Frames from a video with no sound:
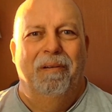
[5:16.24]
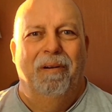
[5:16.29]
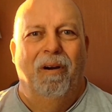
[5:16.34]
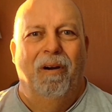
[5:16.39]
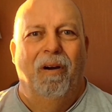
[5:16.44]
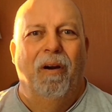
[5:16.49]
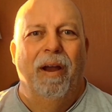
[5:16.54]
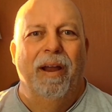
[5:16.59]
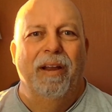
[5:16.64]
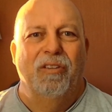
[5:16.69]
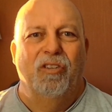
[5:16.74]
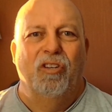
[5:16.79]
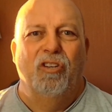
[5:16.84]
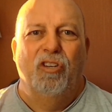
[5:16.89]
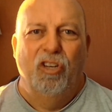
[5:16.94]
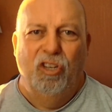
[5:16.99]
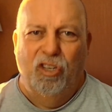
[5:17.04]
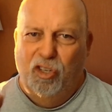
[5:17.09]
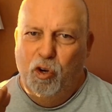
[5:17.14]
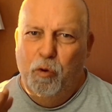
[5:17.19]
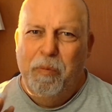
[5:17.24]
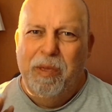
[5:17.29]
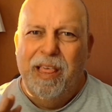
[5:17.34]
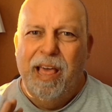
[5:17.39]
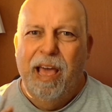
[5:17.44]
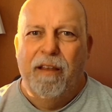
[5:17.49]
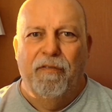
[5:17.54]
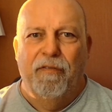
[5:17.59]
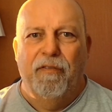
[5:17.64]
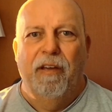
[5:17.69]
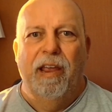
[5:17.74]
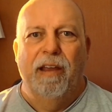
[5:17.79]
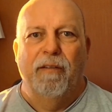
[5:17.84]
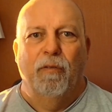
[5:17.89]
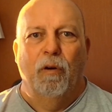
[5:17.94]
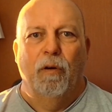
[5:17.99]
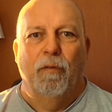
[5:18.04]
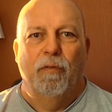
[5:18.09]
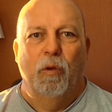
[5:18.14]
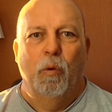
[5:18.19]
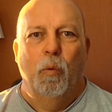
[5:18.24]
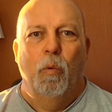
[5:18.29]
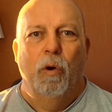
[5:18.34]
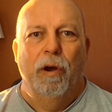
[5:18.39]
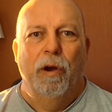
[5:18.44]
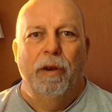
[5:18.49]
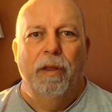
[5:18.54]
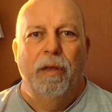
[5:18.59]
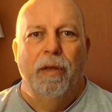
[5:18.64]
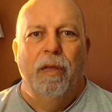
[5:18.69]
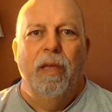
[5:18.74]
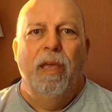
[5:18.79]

All right? Just do me that favor if you would.